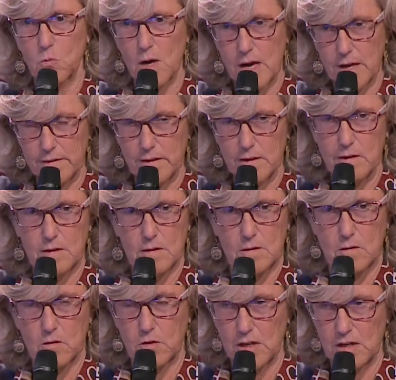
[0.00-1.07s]
other
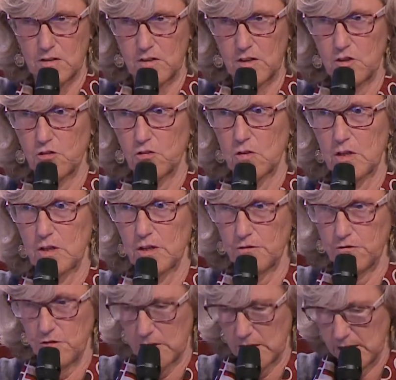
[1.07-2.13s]
organizations in
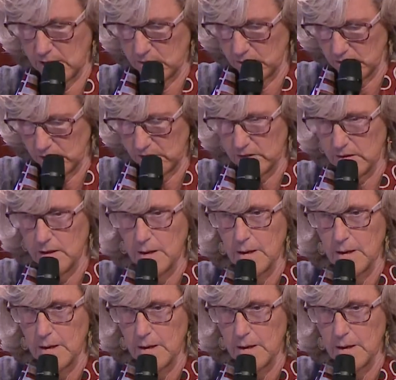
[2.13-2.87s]
different countries.